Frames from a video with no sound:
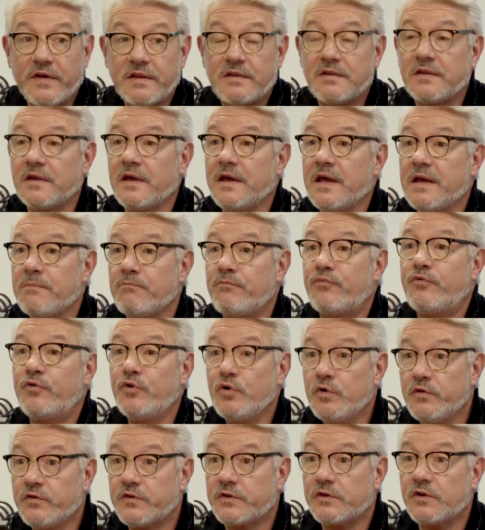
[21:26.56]
it
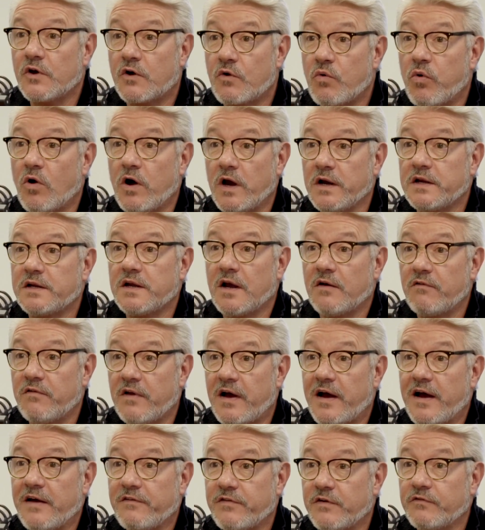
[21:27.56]
improves the quality of
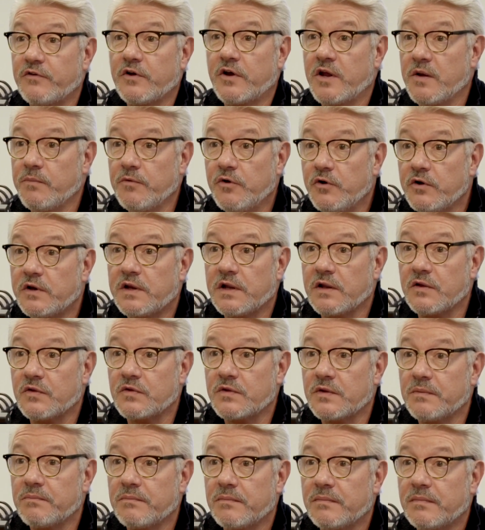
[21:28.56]
life of the
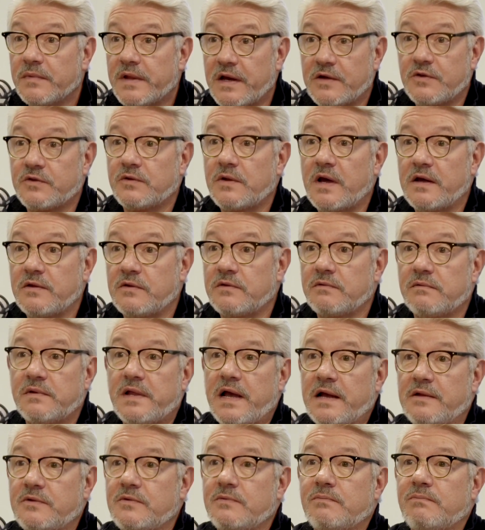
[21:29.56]
communities,
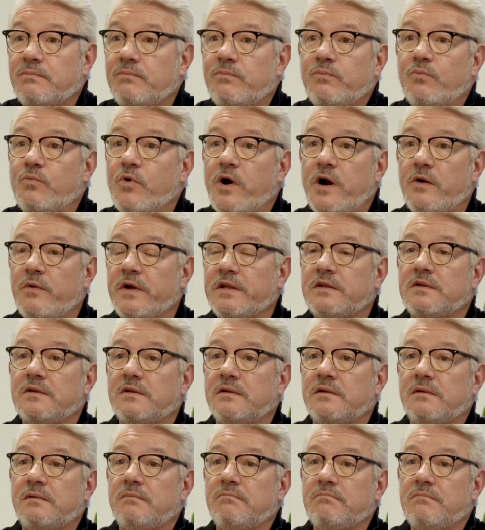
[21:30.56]
that's where it
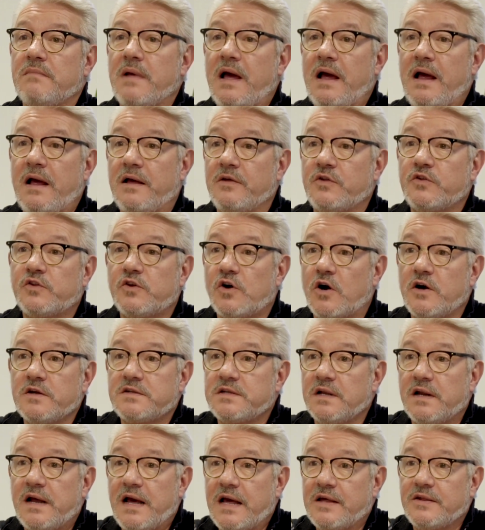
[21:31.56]

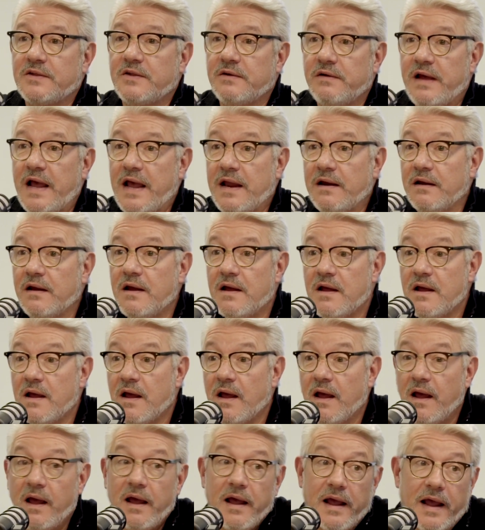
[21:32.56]
starts and has to end,
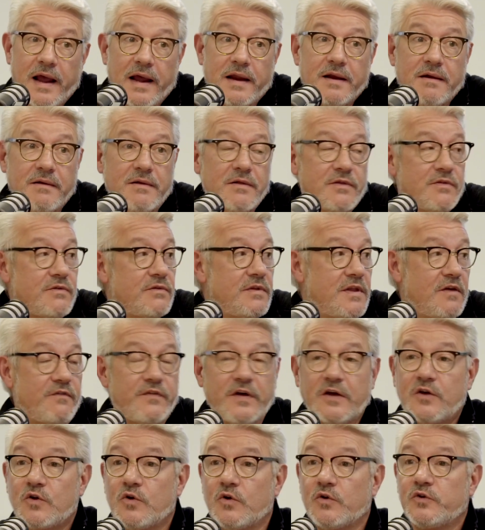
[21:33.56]
and it's
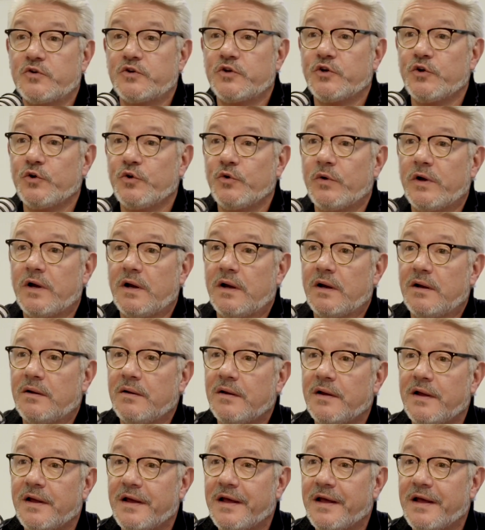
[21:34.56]
difficult to